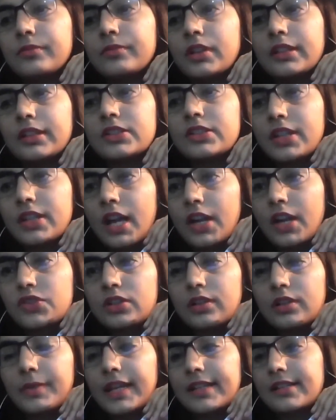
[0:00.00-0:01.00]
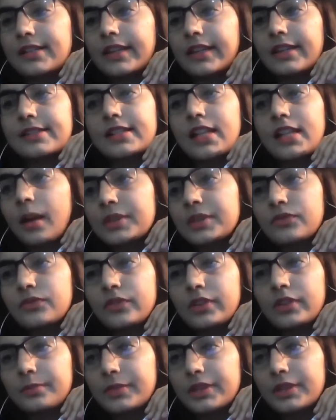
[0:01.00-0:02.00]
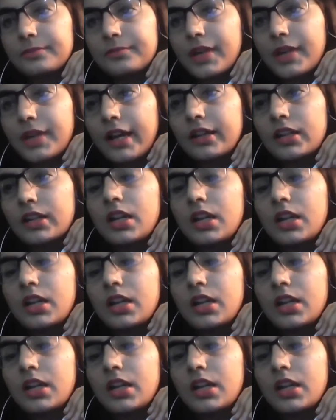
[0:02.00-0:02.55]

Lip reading: international banks like Islamic Development Bank.